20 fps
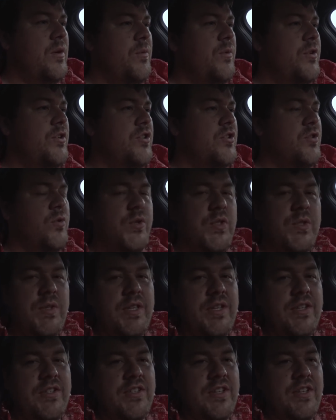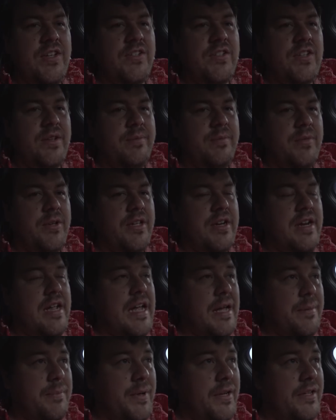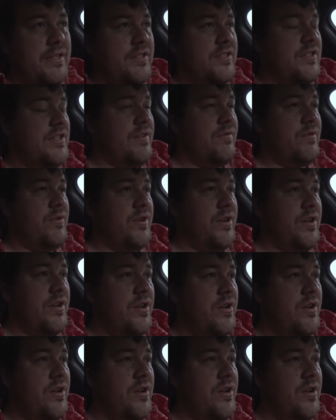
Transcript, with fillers: Which is always with these things, I'm kind of happy to see everyone at